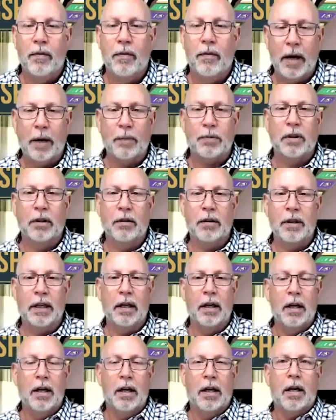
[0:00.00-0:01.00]
absolutely.
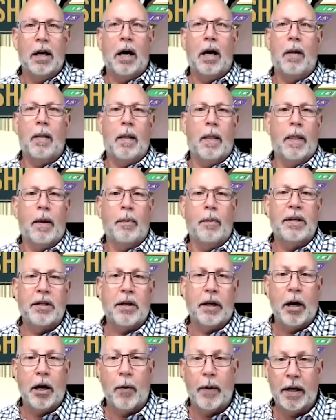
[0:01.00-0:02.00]
Uh, let me tell you
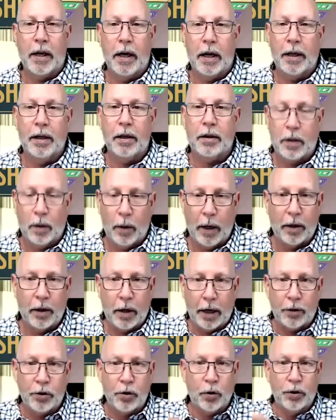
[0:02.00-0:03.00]
how I got into it. I
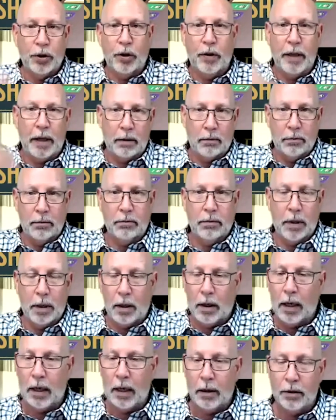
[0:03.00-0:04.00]
told you that
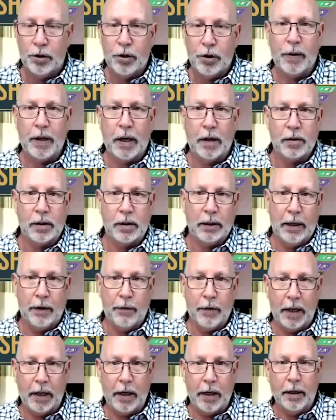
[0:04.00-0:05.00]
uh, in two thousand eleven,
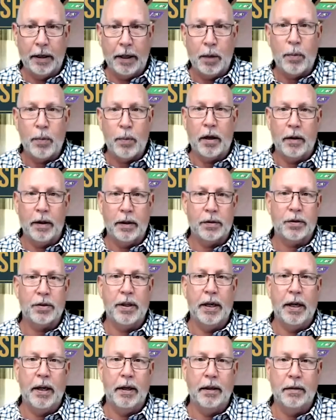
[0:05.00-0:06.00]
I got an email that
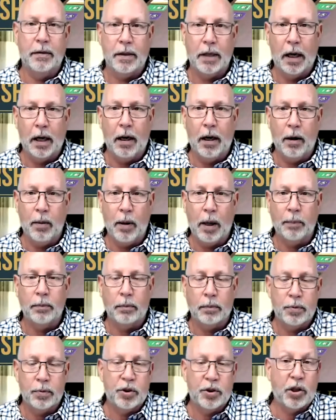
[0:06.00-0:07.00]
said, uh, I'm
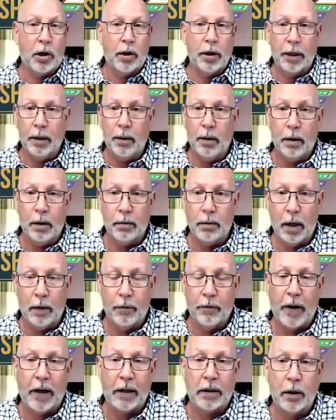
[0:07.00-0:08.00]
starting, a, in
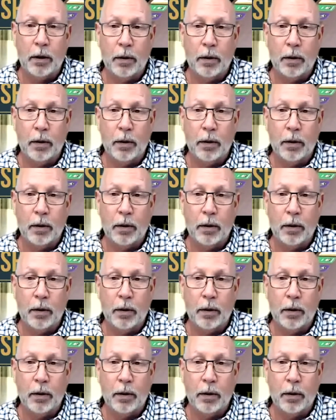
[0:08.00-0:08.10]
fact, a,